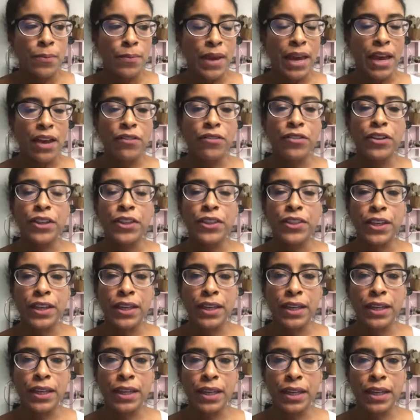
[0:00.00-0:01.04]

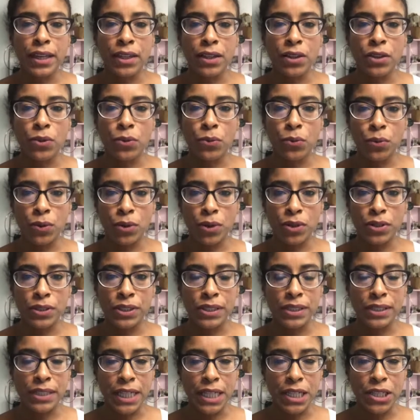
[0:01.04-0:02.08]
everything in the world
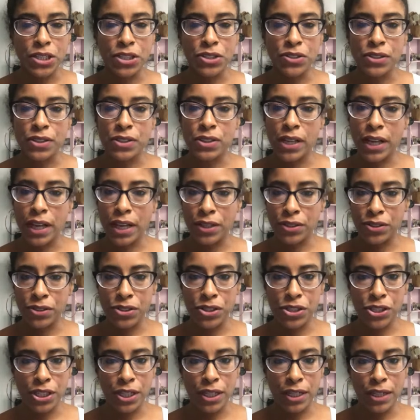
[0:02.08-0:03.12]
and nature is
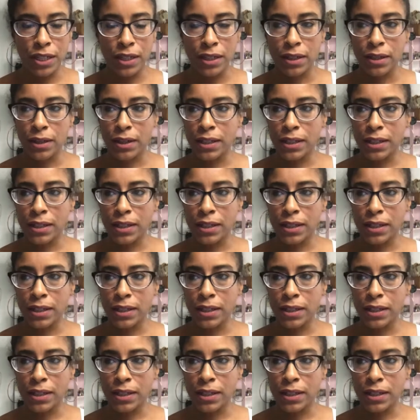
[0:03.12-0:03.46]
energy.